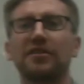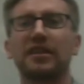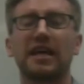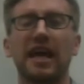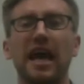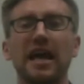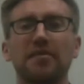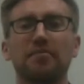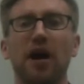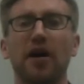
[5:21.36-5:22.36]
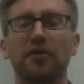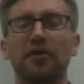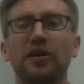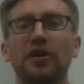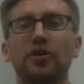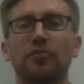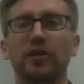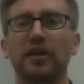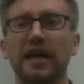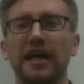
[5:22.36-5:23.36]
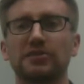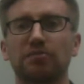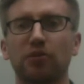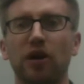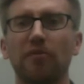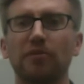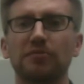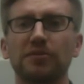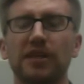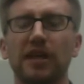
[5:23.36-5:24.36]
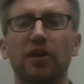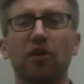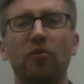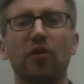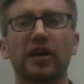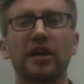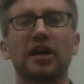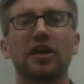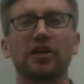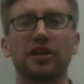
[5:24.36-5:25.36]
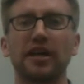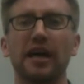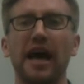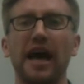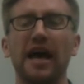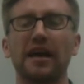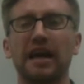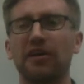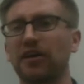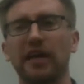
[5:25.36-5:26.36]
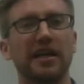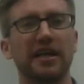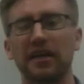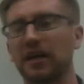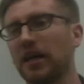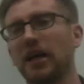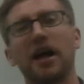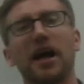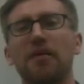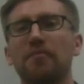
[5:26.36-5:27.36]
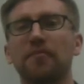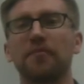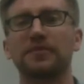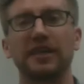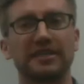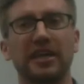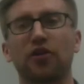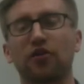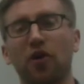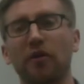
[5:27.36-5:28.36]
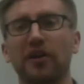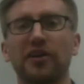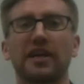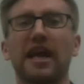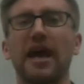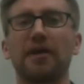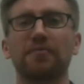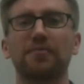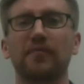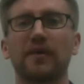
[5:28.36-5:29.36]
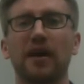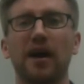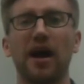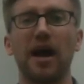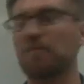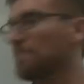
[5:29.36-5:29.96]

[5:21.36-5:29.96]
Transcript: decay model. You'll be looking at some problems in your homework, looking at calculating things that are growing or decaying. All right.